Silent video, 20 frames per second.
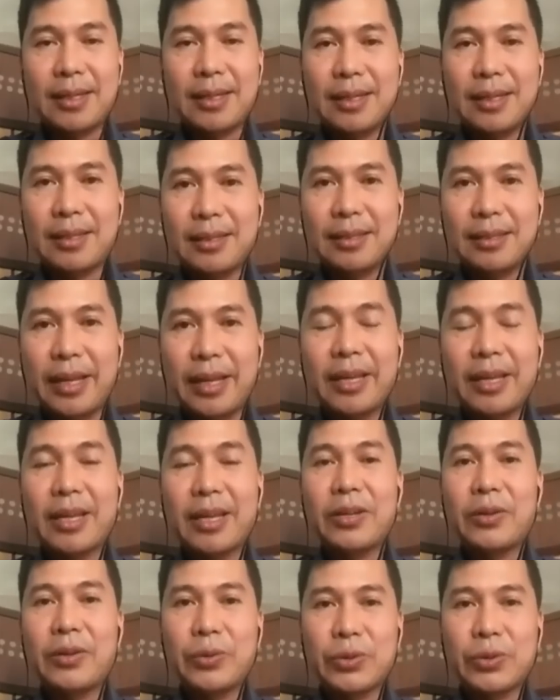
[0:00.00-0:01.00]
they can
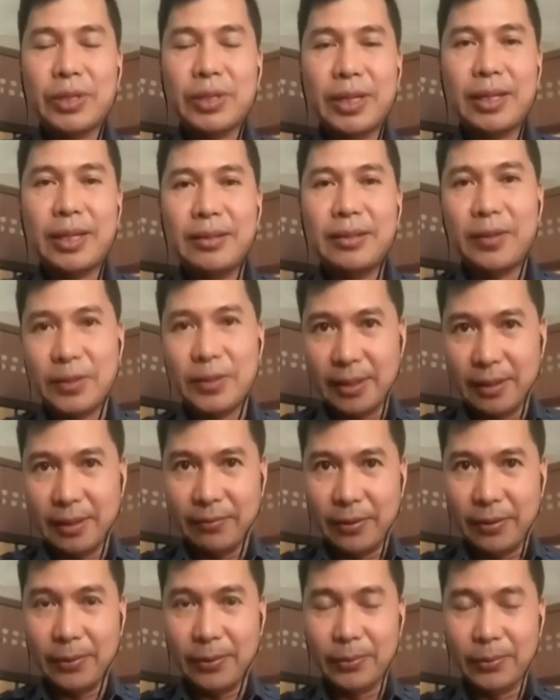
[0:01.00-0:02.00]
use their cell
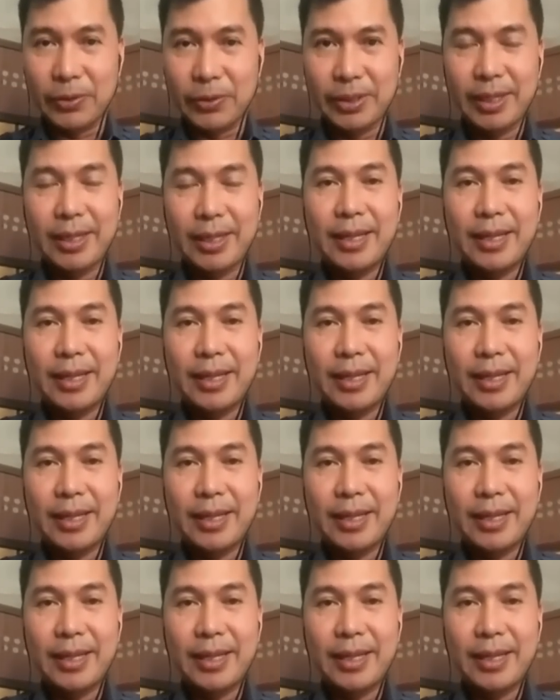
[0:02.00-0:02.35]
phones.